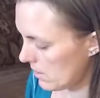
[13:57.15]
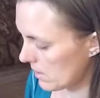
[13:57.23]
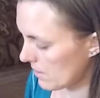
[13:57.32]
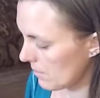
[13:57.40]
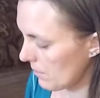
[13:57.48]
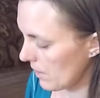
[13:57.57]

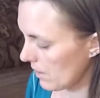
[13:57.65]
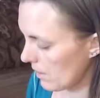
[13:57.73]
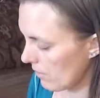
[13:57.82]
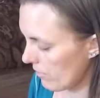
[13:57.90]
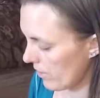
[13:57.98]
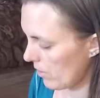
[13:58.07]
something that
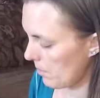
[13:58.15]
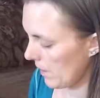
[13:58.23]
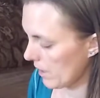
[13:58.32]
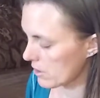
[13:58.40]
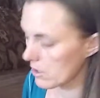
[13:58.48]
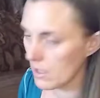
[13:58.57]
you're very
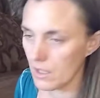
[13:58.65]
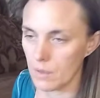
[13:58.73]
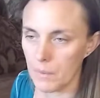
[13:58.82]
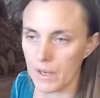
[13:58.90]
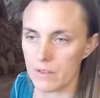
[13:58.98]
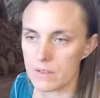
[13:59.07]
passionate
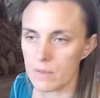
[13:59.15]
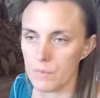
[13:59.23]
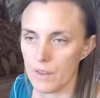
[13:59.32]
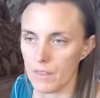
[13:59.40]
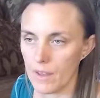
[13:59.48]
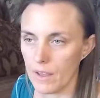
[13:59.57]
about,
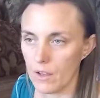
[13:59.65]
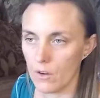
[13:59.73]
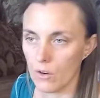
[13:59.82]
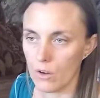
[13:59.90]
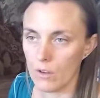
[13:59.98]
something that you're